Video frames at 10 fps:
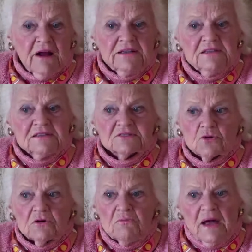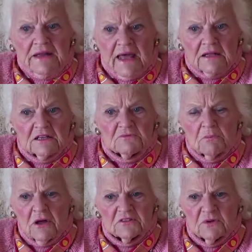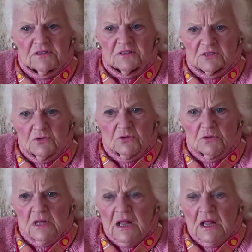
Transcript: right in the store with my dad because my brothers went to school,